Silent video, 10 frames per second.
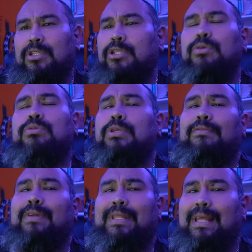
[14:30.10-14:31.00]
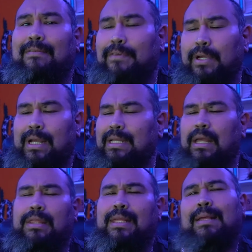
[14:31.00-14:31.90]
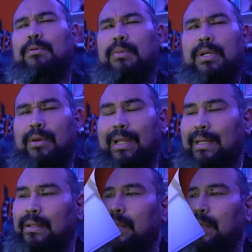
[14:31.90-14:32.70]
do stuff like that for you guys. I think that would be great.